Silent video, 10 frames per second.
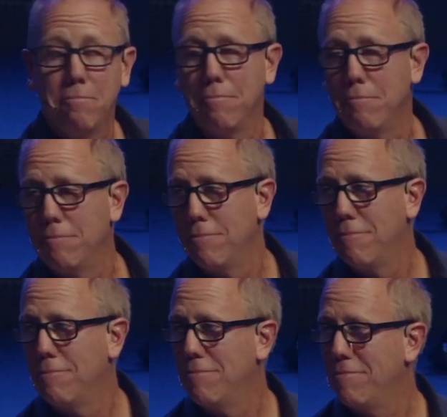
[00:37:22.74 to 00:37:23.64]

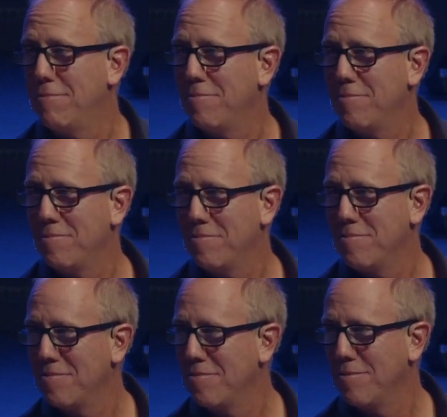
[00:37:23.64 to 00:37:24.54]

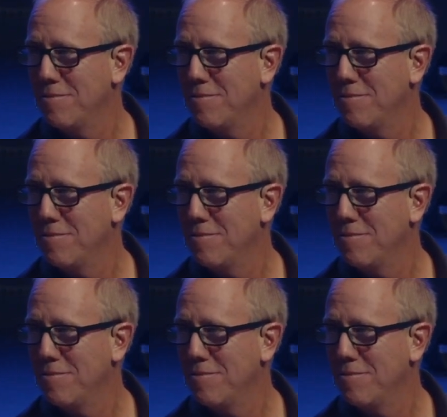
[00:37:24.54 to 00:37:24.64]
[no speech]